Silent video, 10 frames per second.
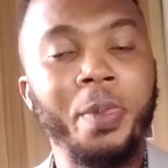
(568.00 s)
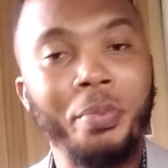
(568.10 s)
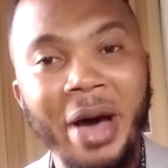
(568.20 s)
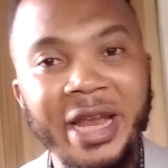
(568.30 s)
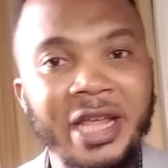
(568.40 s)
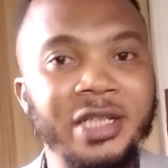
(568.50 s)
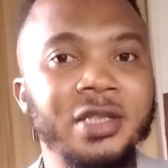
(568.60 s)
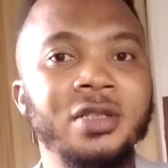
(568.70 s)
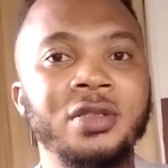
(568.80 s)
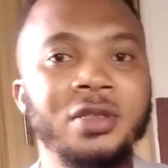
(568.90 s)

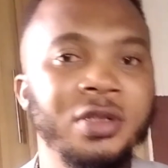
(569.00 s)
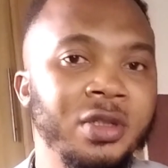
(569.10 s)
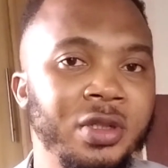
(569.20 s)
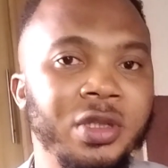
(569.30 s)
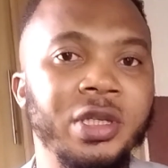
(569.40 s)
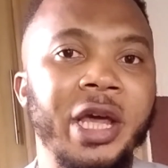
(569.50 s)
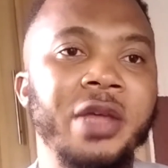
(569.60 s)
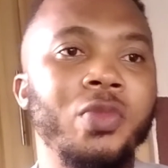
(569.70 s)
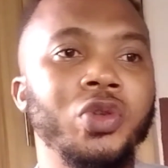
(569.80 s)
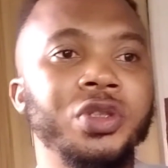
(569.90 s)
manage their
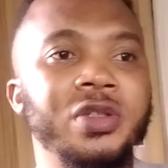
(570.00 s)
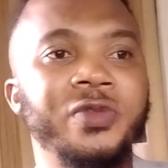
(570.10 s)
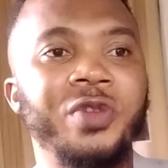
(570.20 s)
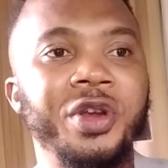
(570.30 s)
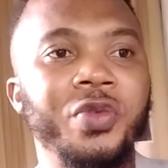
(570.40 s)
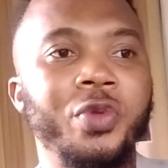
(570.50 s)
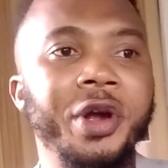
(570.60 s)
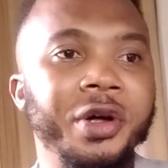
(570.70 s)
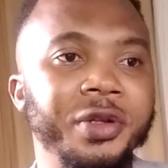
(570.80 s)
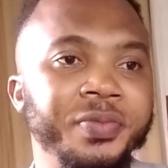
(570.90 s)
emotions very
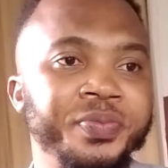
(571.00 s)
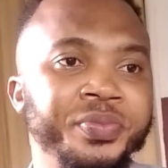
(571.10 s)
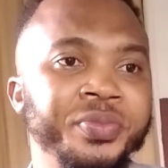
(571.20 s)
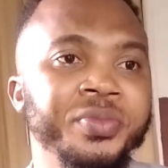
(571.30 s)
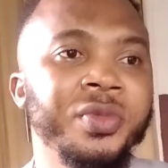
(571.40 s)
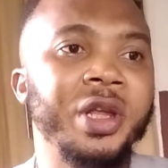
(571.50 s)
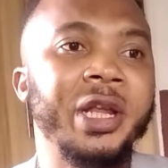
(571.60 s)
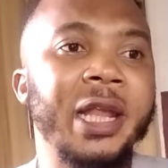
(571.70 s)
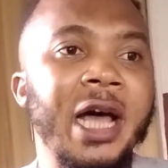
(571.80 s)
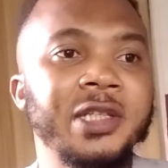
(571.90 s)
well.
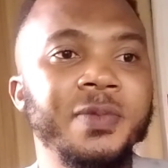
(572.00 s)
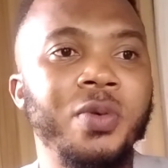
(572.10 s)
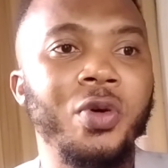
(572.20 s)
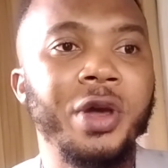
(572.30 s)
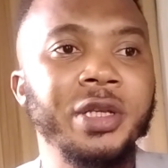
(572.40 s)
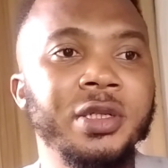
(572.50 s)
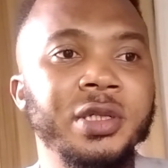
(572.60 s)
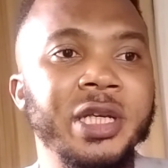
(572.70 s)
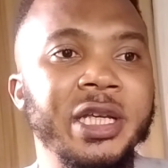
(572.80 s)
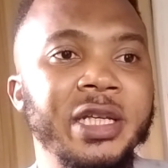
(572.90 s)
The last point
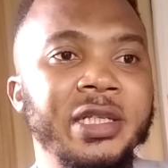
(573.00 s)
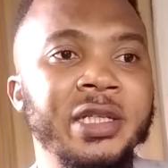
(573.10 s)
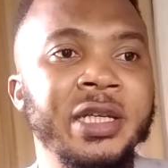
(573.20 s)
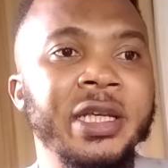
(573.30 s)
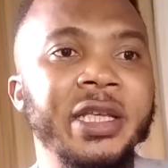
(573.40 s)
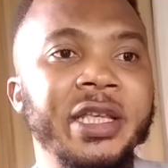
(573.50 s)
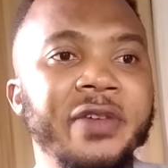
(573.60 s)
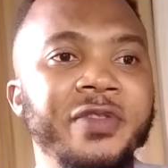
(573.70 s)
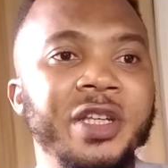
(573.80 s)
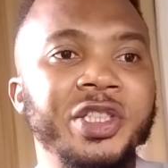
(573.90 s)
is
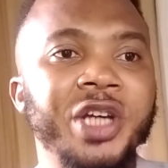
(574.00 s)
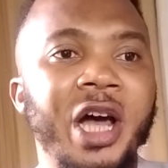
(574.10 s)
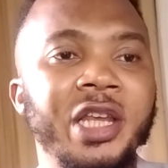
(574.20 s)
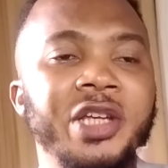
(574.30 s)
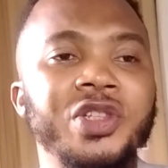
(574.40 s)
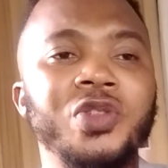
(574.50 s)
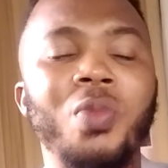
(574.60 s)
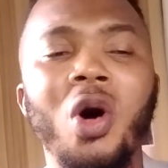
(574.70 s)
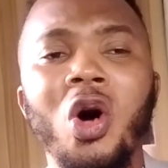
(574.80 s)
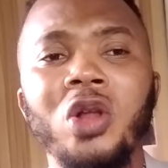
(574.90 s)
give the child a
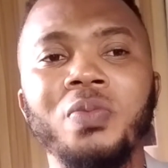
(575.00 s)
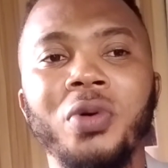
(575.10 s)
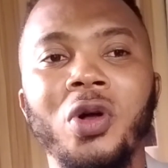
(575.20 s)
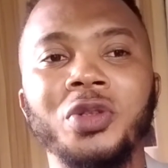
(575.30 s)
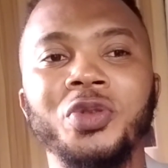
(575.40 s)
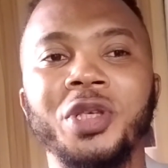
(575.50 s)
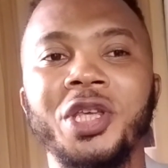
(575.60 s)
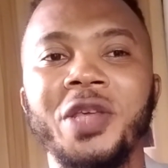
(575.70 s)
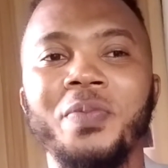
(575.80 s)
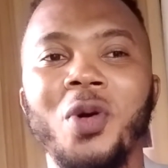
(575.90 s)
small ball to
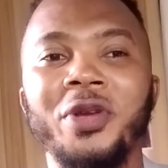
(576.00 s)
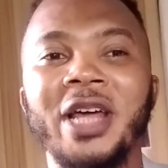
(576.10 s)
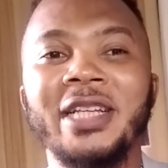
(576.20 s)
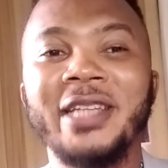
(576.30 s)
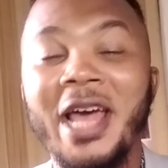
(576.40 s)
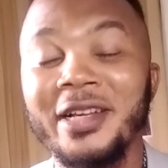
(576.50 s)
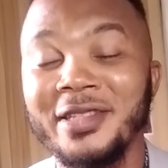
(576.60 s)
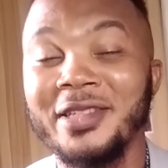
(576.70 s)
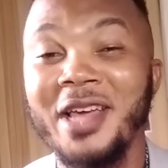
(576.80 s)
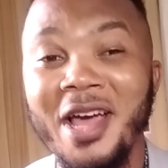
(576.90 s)
keep on their
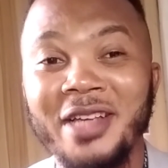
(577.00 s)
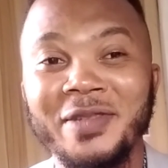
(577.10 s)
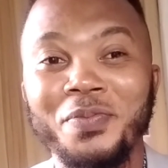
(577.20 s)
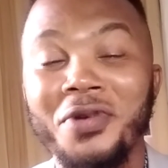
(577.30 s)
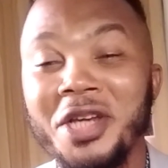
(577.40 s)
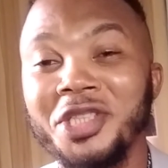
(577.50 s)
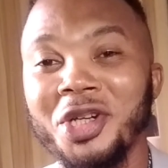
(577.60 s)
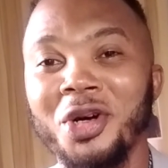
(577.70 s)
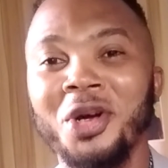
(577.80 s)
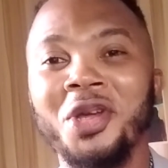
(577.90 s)
decks. Yes,
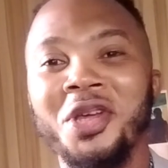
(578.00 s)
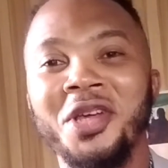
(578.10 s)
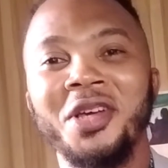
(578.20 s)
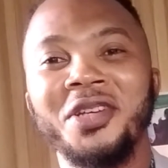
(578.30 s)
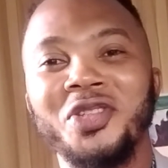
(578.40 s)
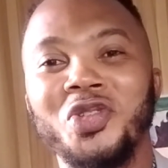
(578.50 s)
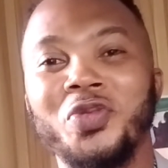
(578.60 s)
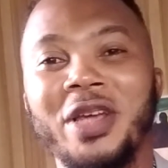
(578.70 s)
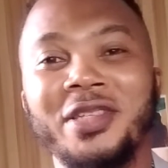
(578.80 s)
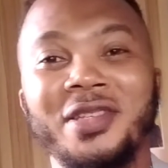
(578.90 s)
pressure,
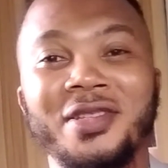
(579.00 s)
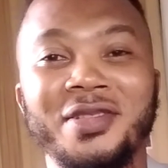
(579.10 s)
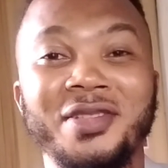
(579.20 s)
stress